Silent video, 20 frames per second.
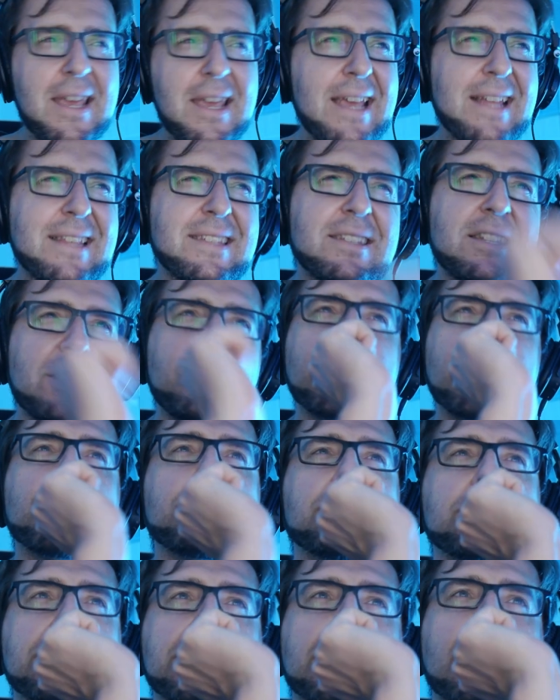It's
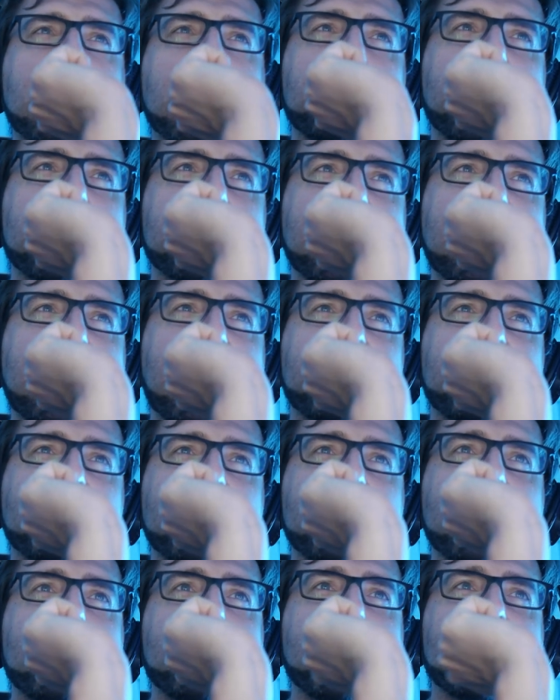difficult to talk about
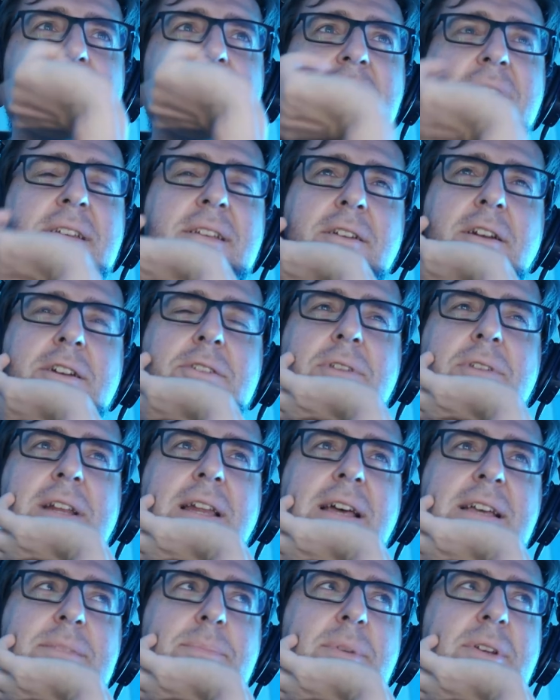negative numbers, I, I
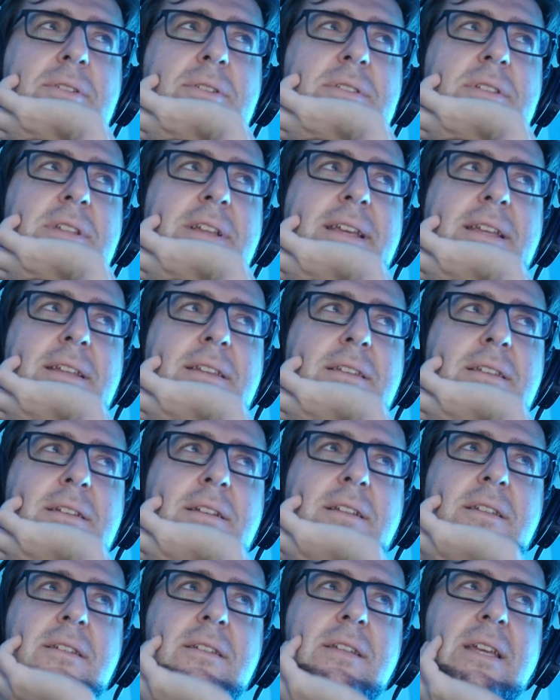realize, because like,
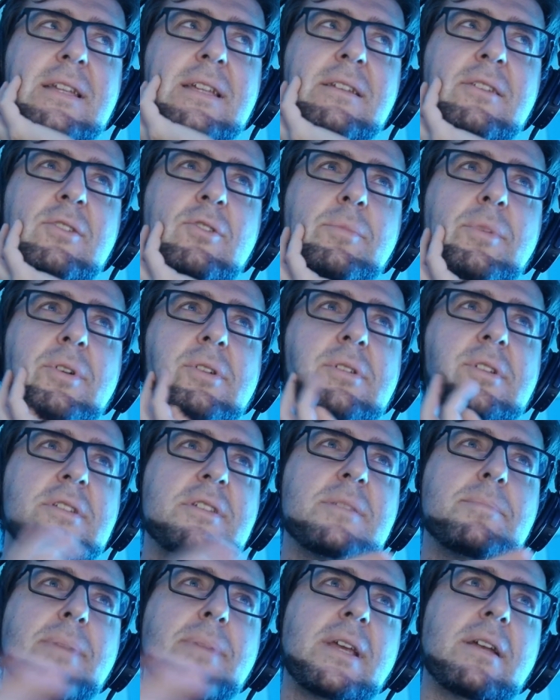yeah, the numeral
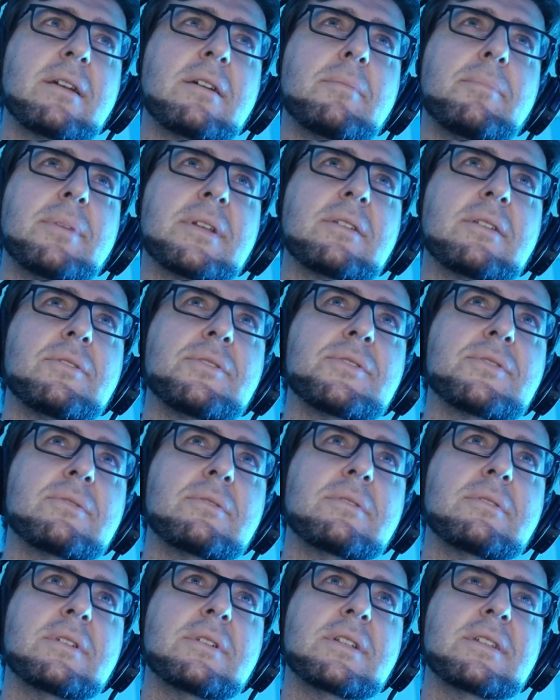is bigger, but
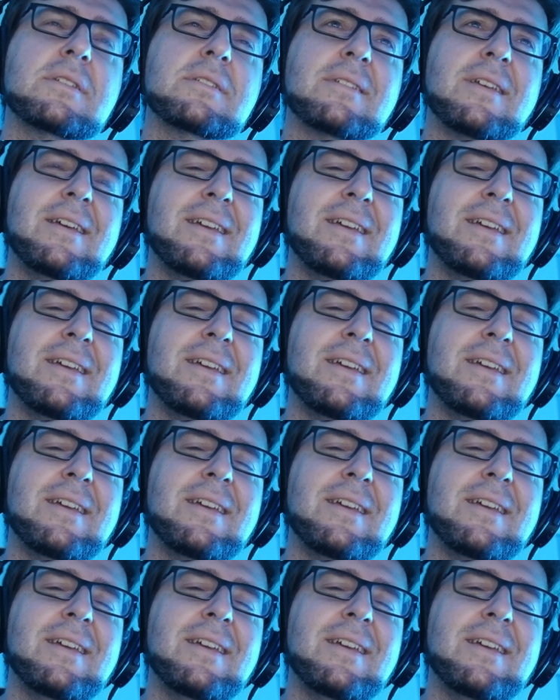also it's,